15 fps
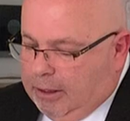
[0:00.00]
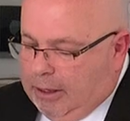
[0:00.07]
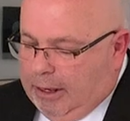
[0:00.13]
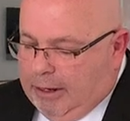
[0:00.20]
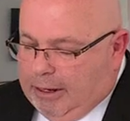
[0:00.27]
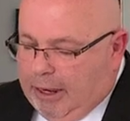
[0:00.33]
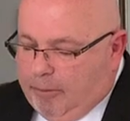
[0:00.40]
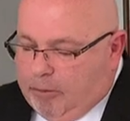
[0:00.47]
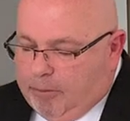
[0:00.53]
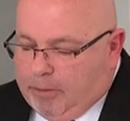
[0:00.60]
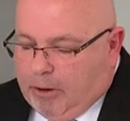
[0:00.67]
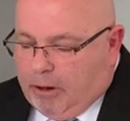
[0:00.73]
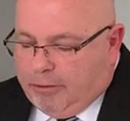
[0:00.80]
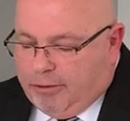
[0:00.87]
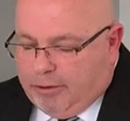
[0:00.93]
And it came to
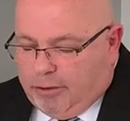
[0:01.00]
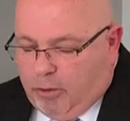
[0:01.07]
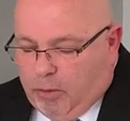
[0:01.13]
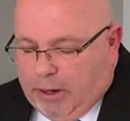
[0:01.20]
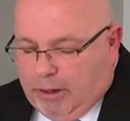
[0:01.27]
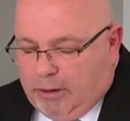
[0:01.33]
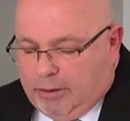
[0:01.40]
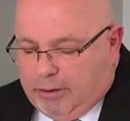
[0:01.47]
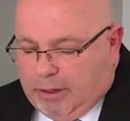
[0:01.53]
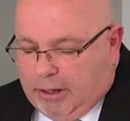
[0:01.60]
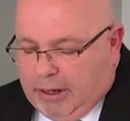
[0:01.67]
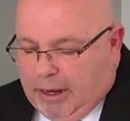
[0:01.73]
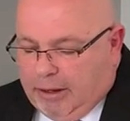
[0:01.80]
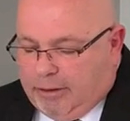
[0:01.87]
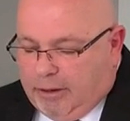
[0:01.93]
pass as they went that
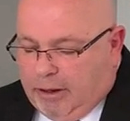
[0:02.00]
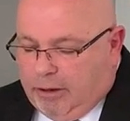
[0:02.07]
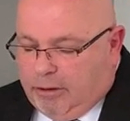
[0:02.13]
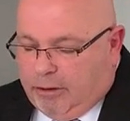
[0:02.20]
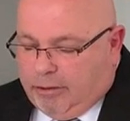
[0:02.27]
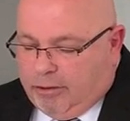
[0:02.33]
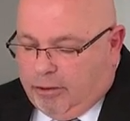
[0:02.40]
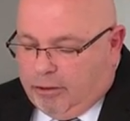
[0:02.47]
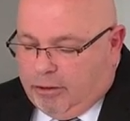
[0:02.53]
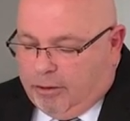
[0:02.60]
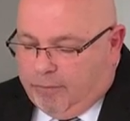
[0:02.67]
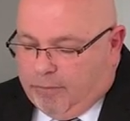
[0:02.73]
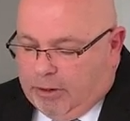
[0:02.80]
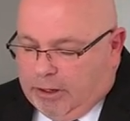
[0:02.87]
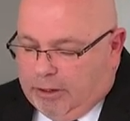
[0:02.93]
he entered into a
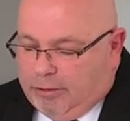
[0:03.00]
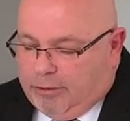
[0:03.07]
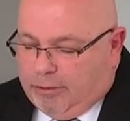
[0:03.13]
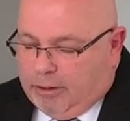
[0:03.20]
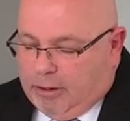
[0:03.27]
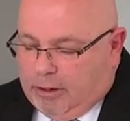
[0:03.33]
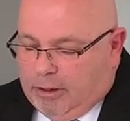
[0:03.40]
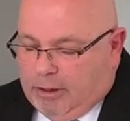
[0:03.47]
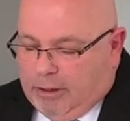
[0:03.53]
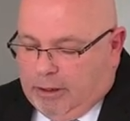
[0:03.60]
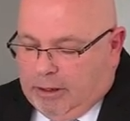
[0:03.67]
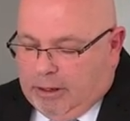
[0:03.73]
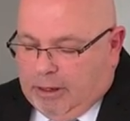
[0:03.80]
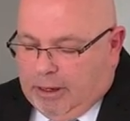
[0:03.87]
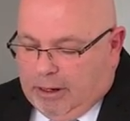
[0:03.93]
certain village,
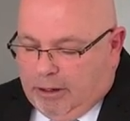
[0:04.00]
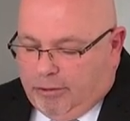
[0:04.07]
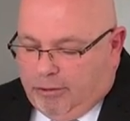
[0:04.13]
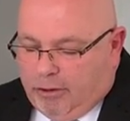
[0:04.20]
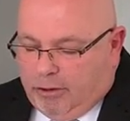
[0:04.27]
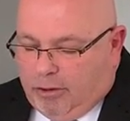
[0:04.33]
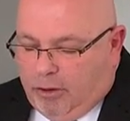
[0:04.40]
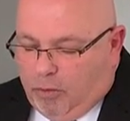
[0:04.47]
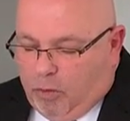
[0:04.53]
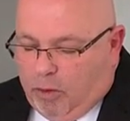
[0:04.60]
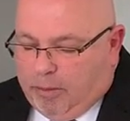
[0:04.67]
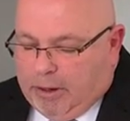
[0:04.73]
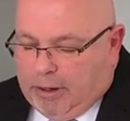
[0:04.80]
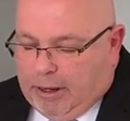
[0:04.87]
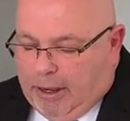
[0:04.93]
and a certain
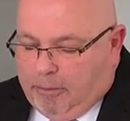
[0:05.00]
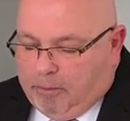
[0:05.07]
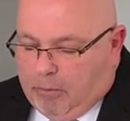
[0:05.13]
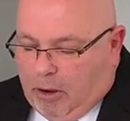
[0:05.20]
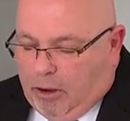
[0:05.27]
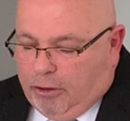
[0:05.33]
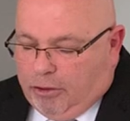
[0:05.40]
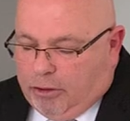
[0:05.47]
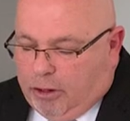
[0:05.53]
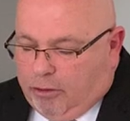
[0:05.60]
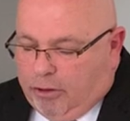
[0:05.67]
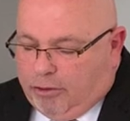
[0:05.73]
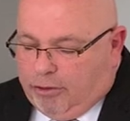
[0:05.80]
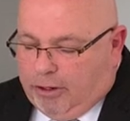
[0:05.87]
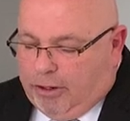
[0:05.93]
woman named Martha
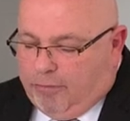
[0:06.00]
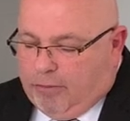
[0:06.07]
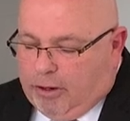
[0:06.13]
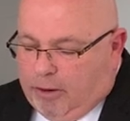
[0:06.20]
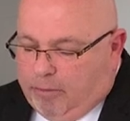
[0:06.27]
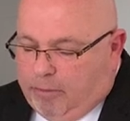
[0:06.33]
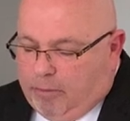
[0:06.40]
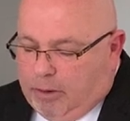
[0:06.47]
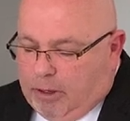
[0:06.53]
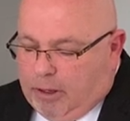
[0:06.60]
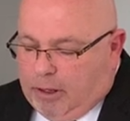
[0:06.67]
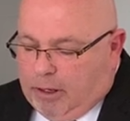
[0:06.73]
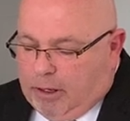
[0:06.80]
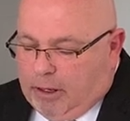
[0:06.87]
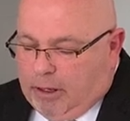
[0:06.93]
received him
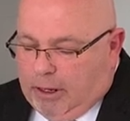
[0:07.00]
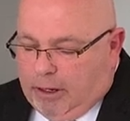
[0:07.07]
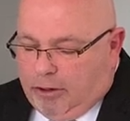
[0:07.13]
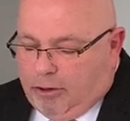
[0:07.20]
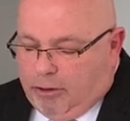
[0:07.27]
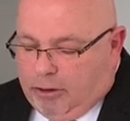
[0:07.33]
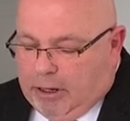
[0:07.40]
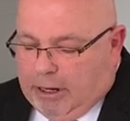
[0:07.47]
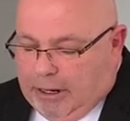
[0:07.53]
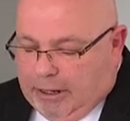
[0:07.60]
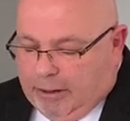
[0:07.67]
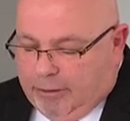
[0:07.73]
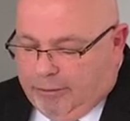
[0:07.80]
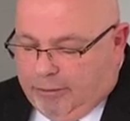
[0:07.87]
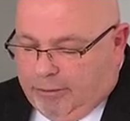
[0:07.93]
into her
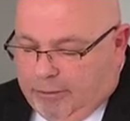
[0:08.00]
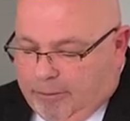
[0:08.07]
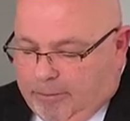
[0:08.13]
house.